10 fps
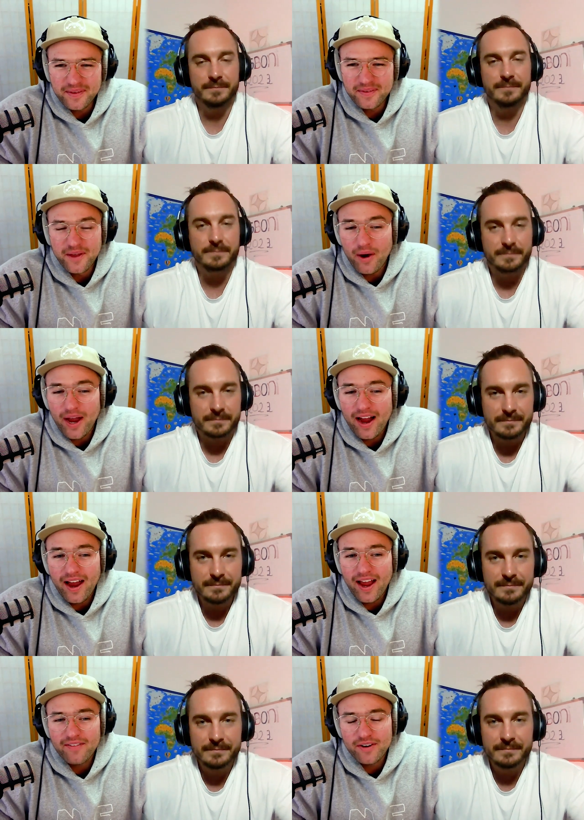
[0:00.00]
Speaker 1: no, I I
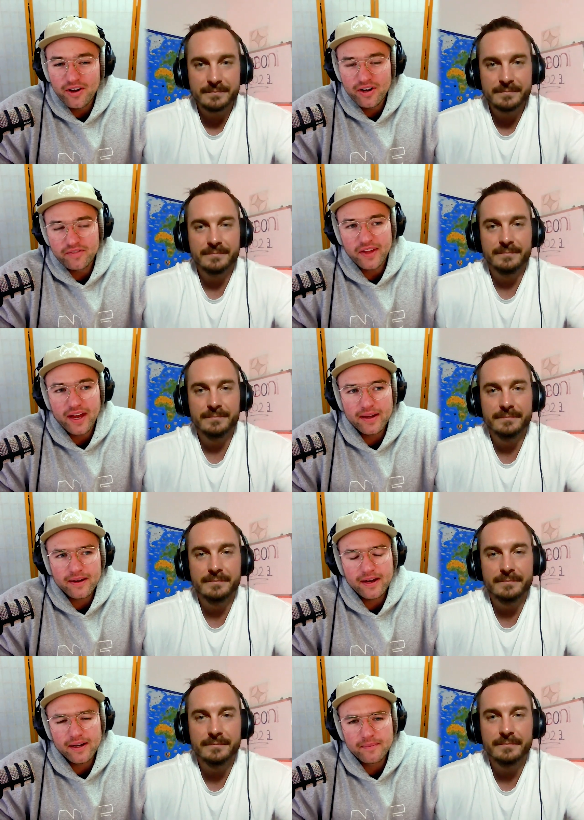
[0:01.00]
haven't heard of that.
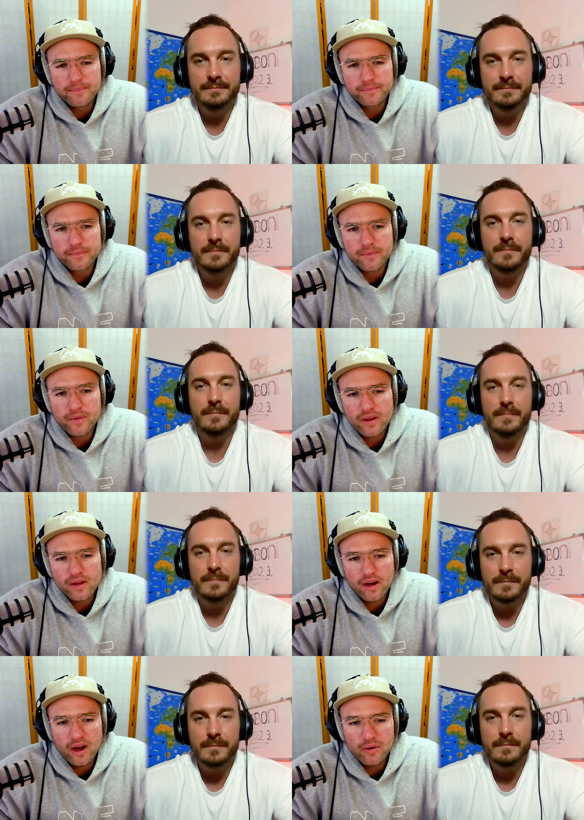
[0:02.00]
Um,
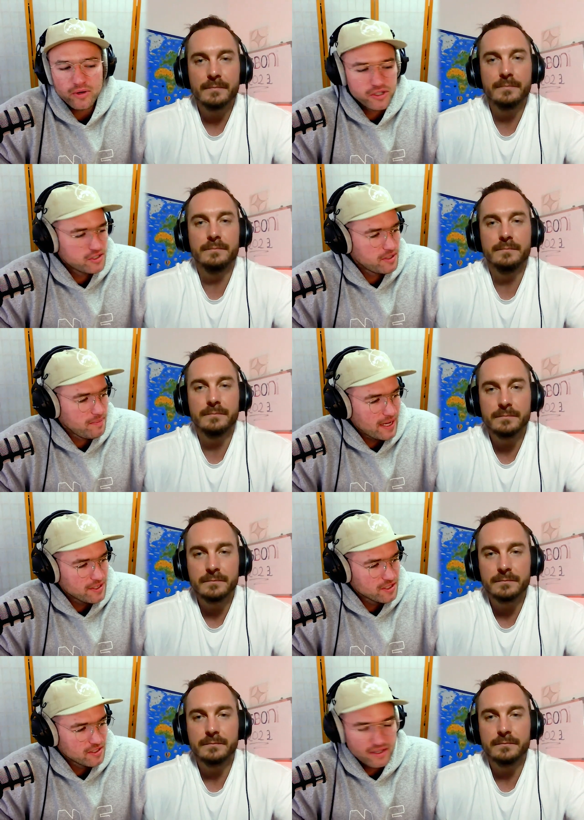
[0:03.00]
I would just
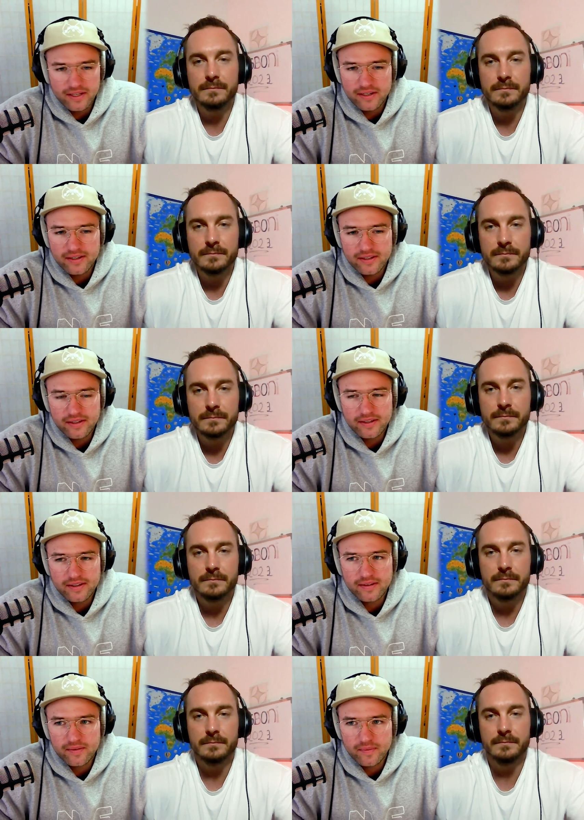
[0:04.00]
imagine that.
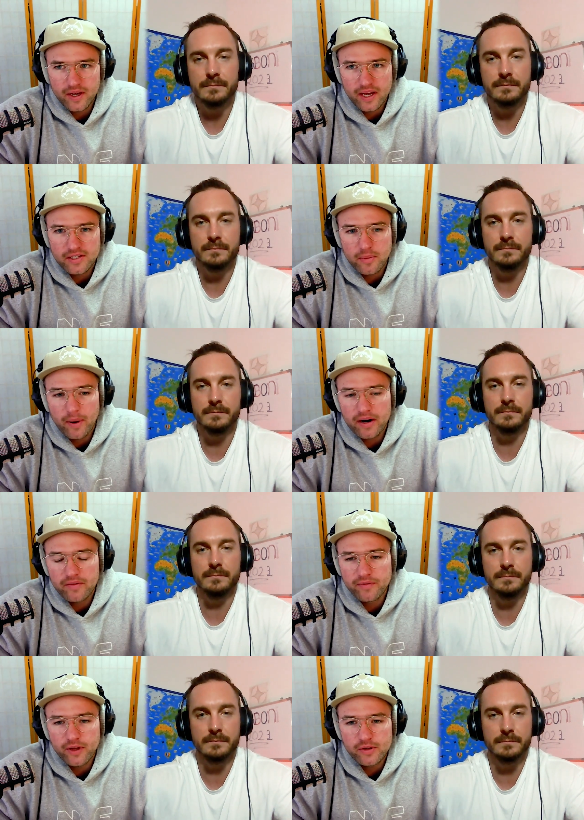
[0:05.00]
Okay, so part of
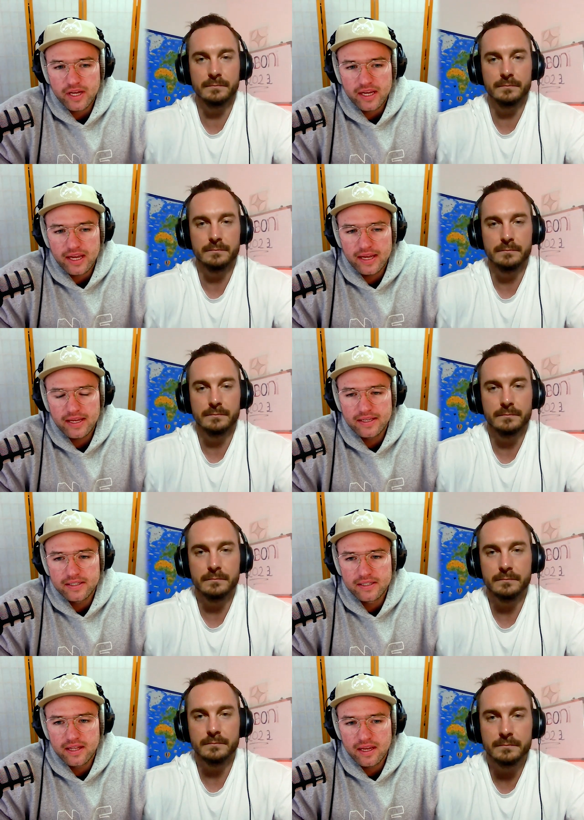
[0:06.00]
a float tank
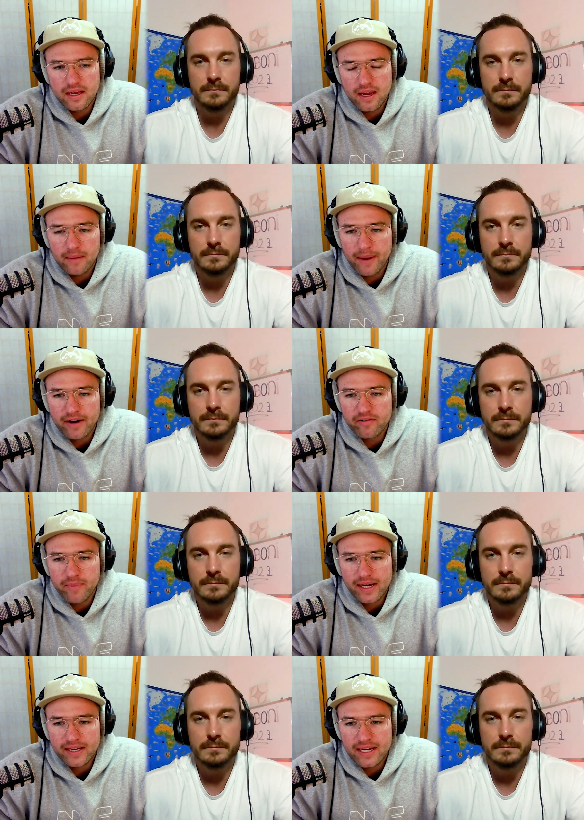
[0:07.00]
is the amount of
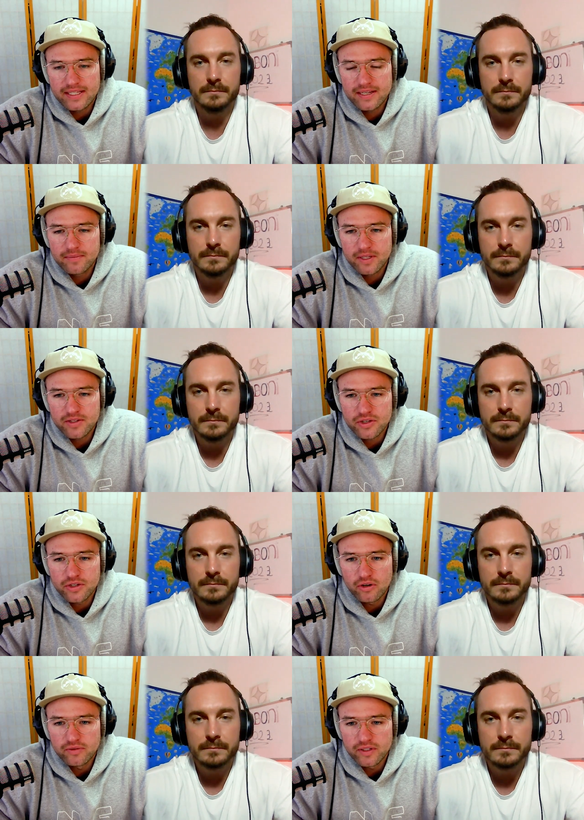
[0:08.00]
magnesium that's
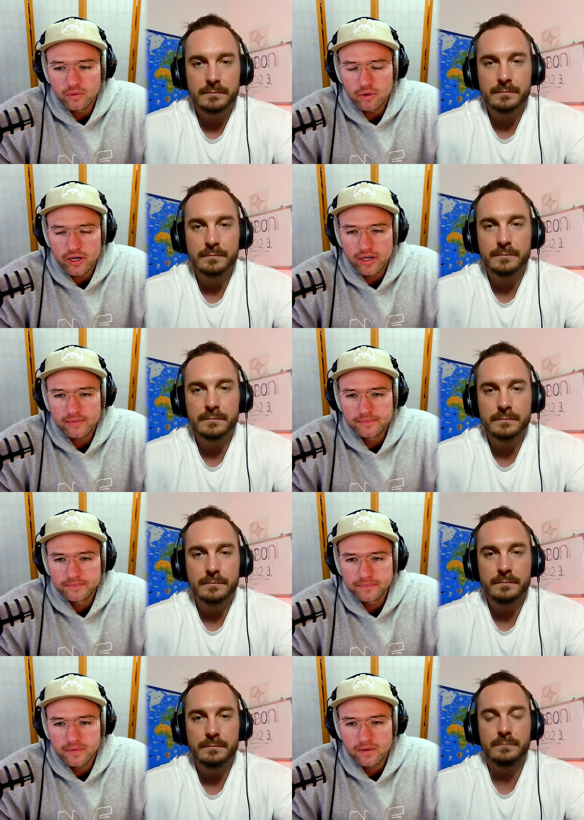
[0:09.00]
dissolved in the water
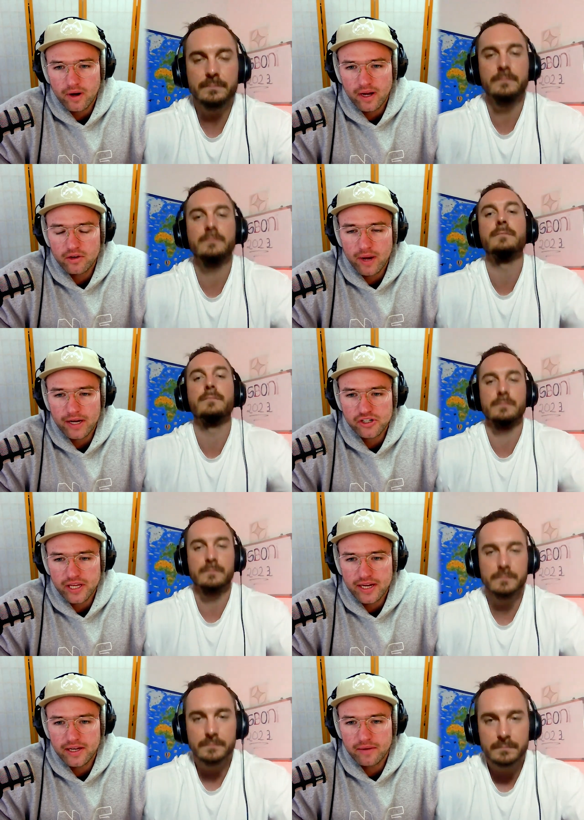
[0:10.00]
right? You
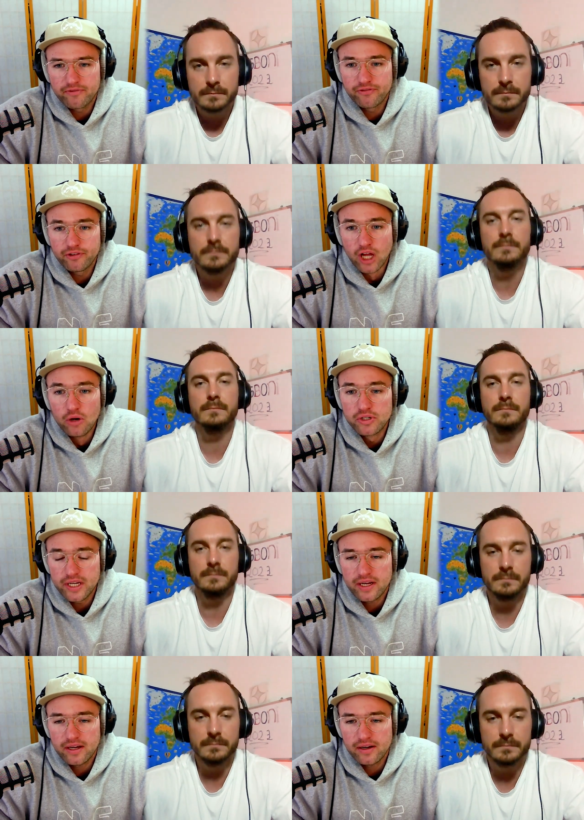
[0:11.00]
actually end up
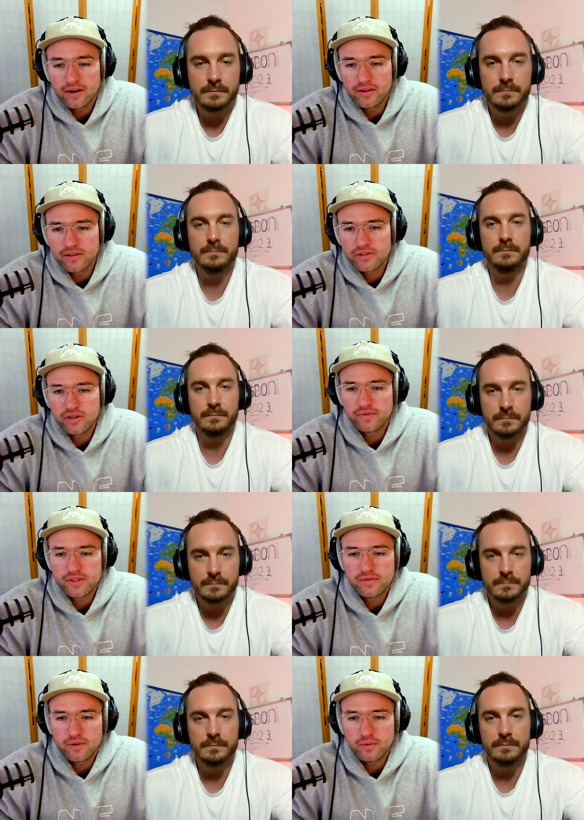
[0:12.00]
floating on the
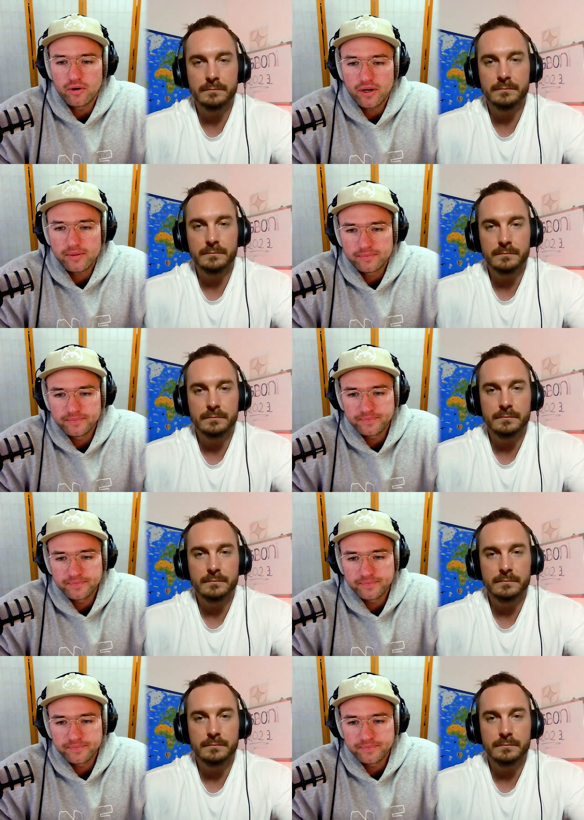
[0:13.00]
surface of the water.